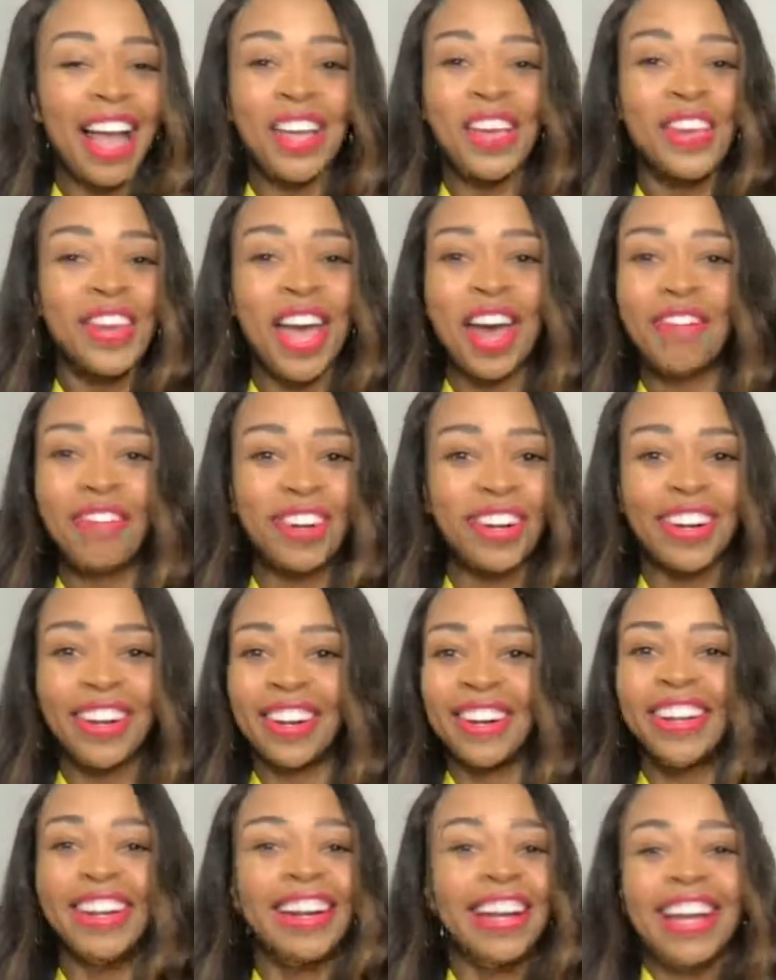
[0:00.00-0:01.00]
you
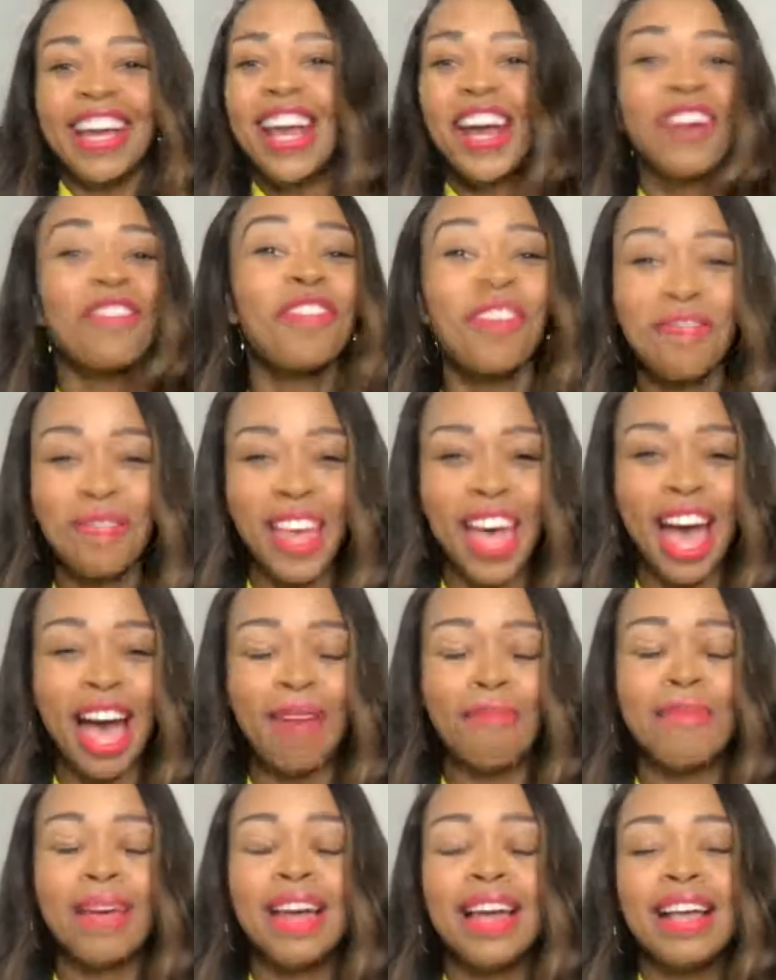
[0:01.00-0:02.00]
never hear from
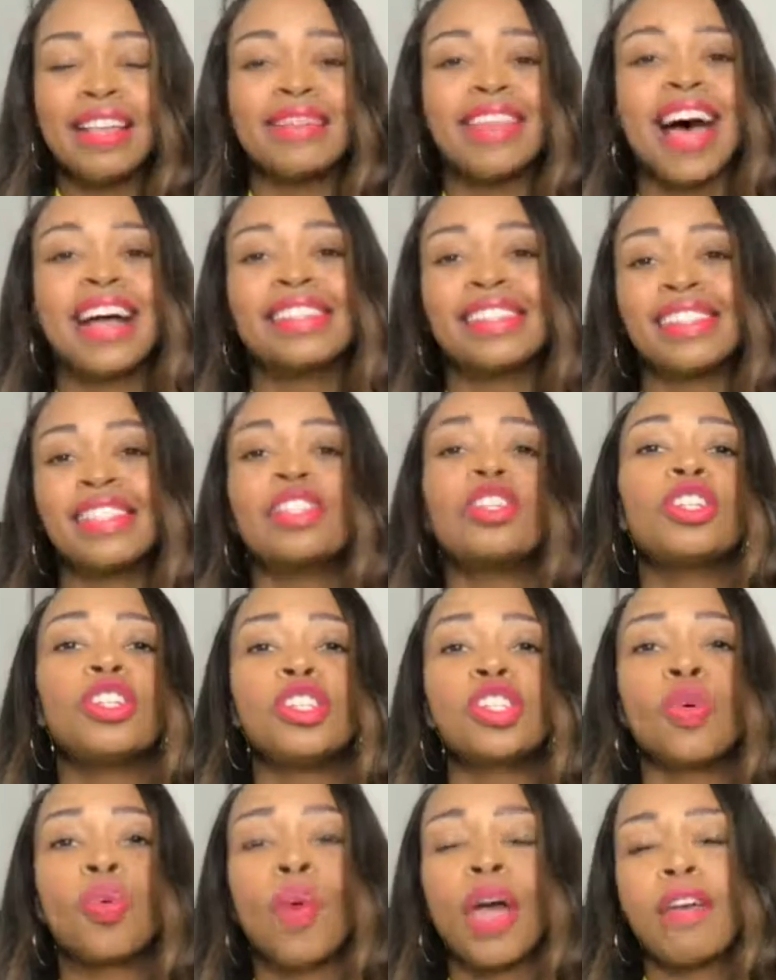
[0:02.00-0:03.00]
them, that still
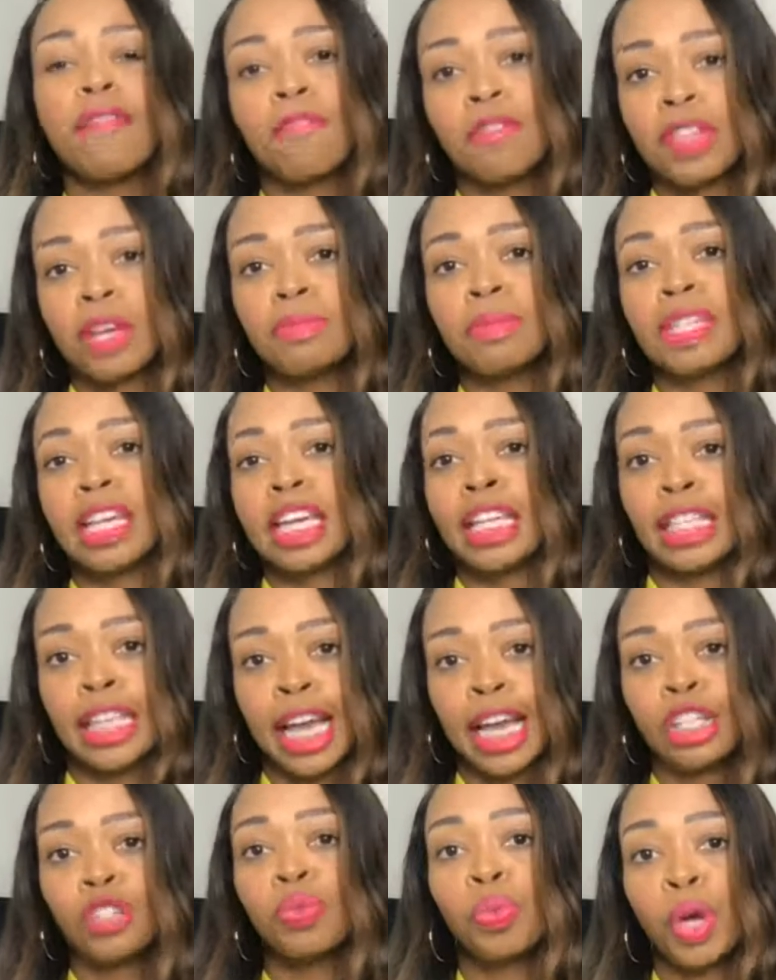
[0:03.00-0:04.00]
is a way for them to
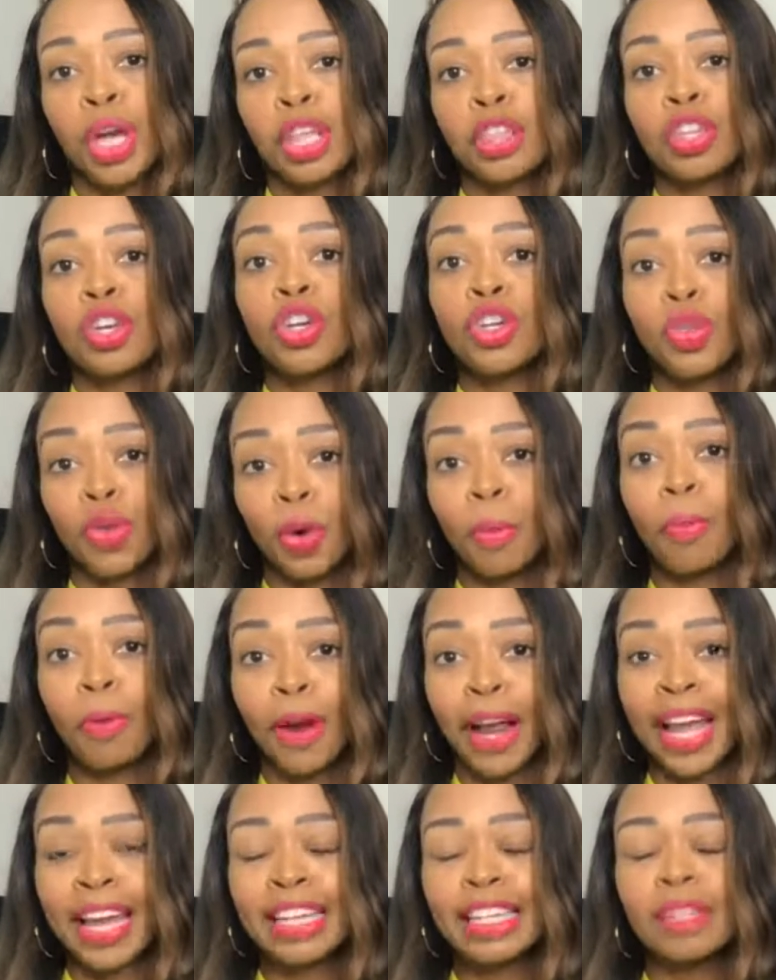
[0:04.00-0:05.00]
engage with your
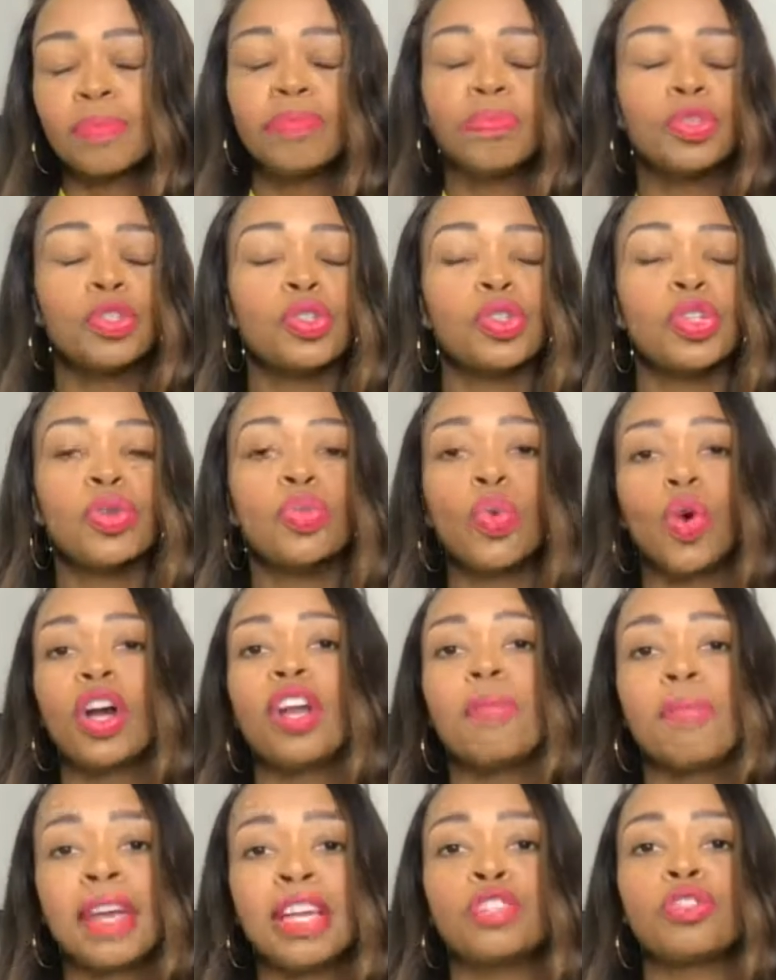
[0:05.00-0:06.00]
brand. So you want
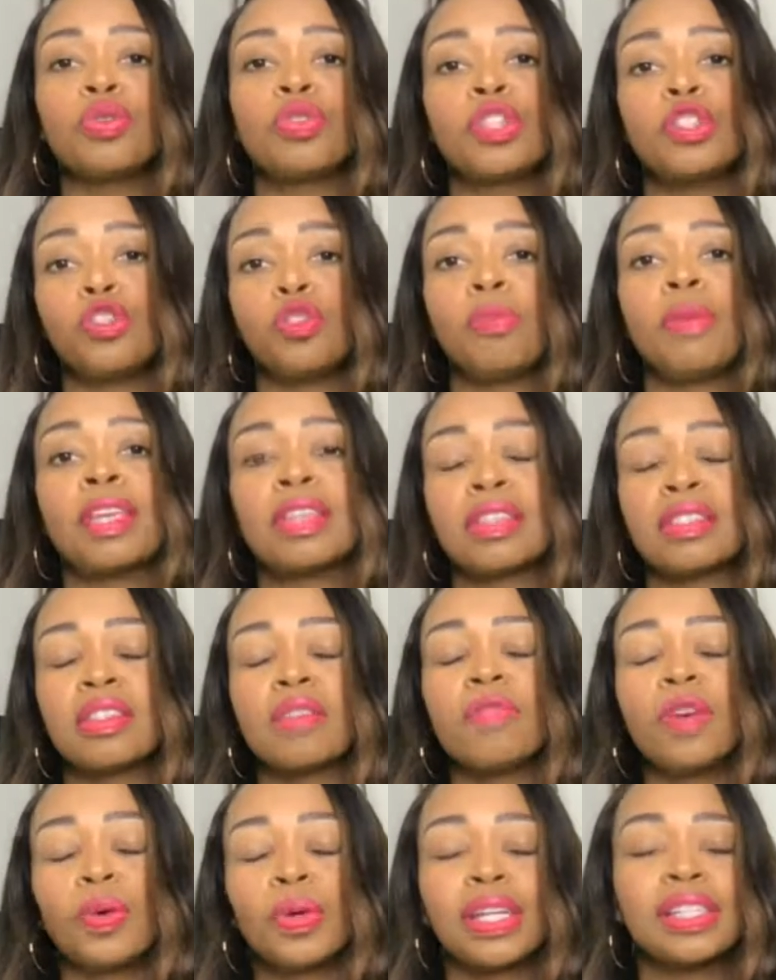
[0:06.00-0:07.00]
to make sure that you make this a
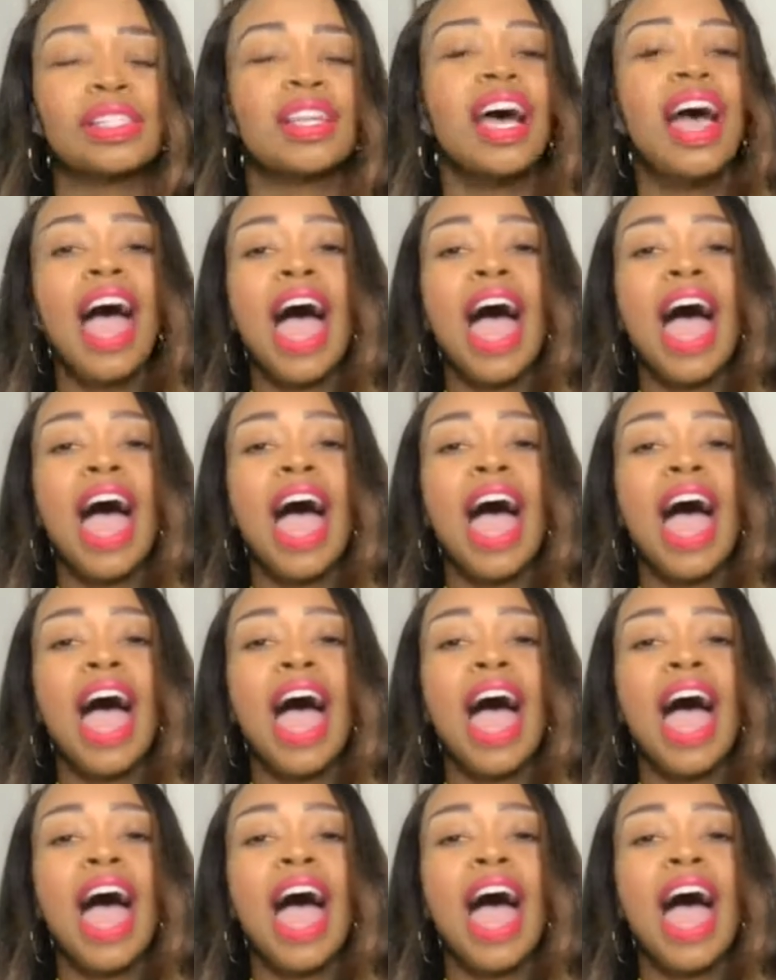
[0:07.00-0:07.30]
focus.